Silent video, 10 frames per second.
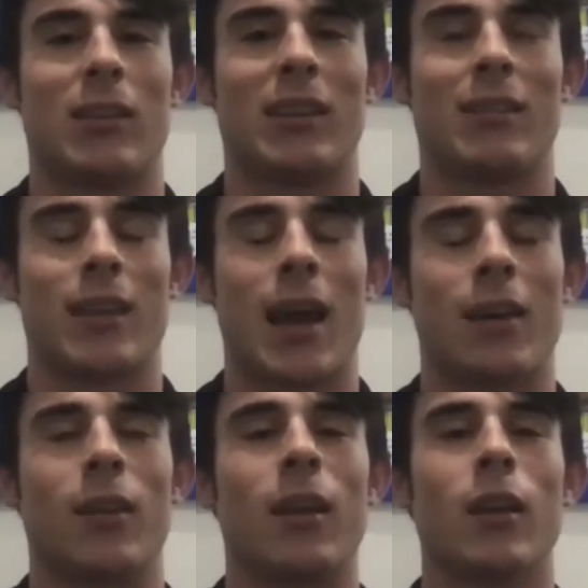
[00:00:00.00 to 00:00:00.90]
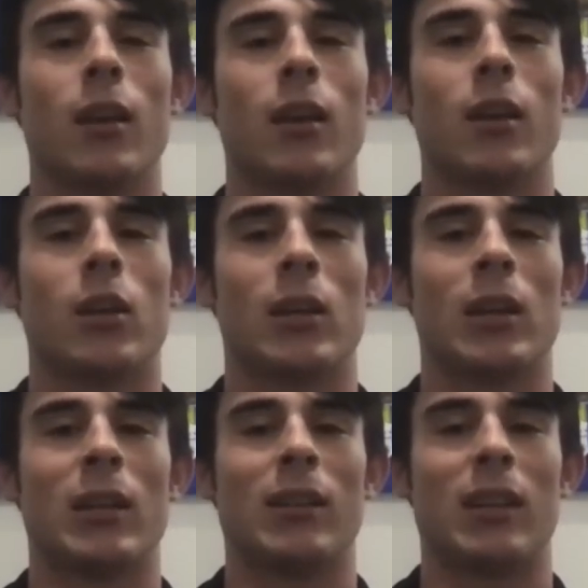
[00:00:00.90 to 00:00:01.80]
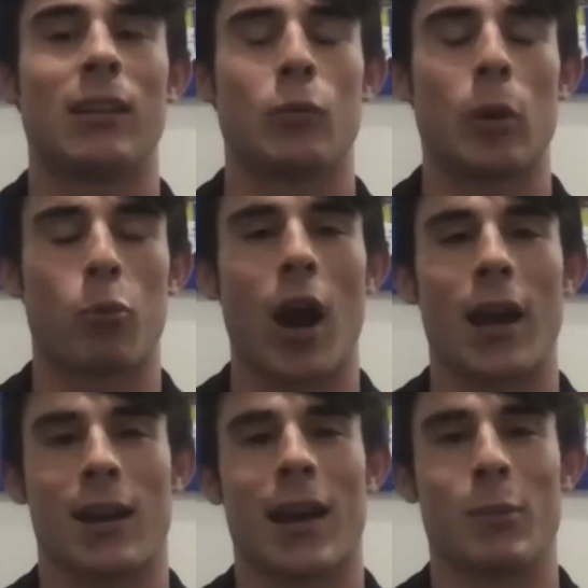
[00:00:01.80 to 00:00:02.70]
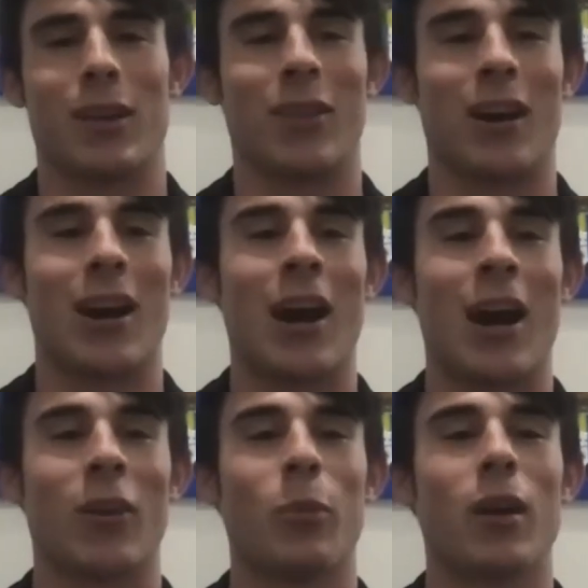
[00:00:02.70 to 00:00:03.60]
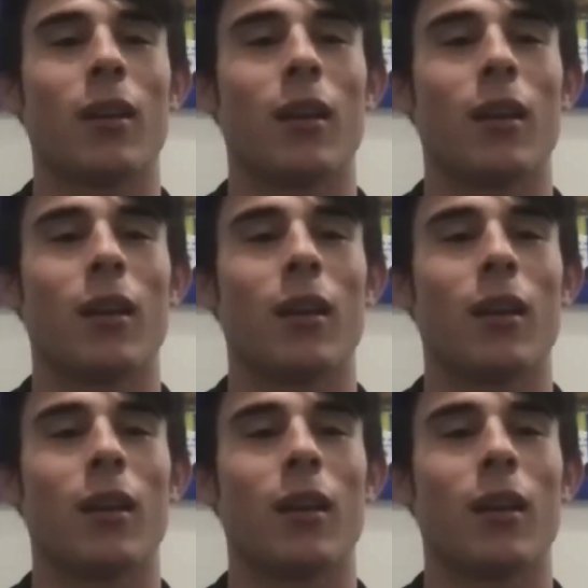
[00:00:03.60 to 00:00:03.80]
had to pry it out of me a little bit.